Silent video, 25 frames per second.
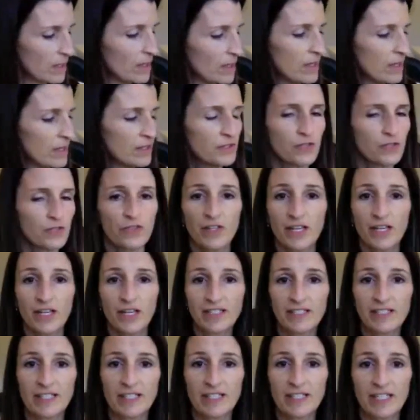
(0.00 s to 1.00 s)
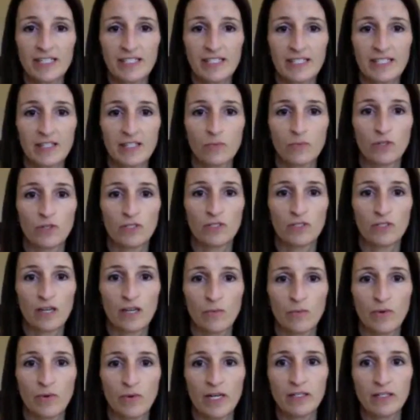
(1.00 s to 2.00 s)
So the next thing I did was I
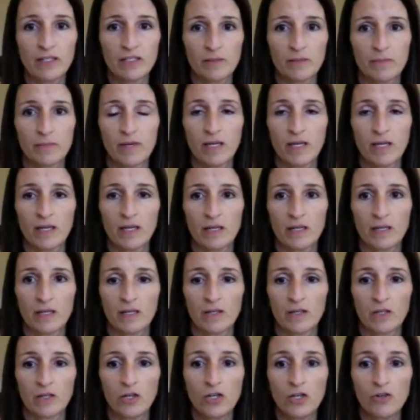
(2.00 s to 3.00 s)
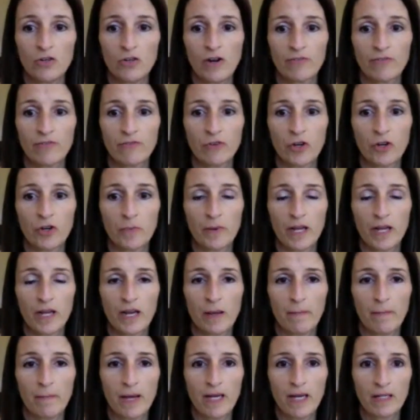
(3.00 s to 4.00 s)
went into my current craft room and I
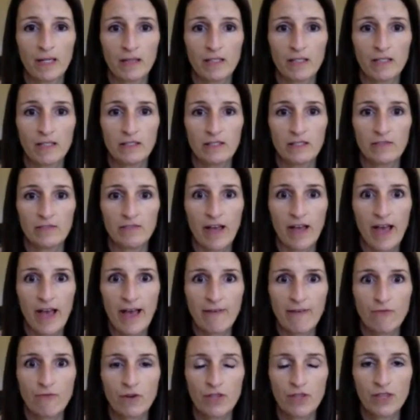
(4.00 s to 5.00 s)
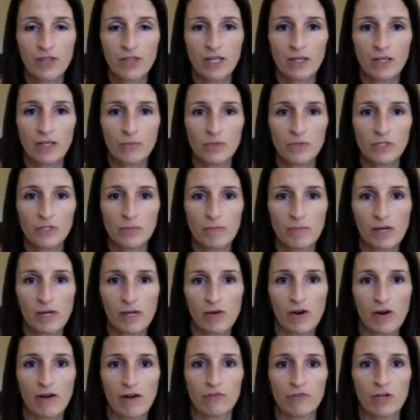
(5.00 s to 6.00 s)
made a list of everything that was in my
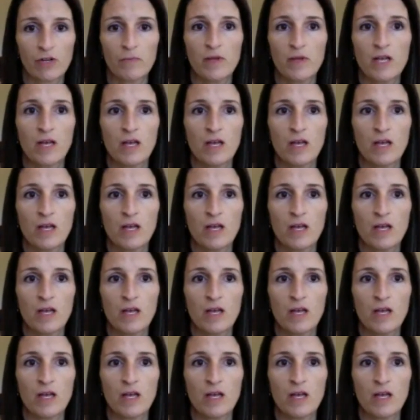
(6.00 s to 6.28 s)
craft room.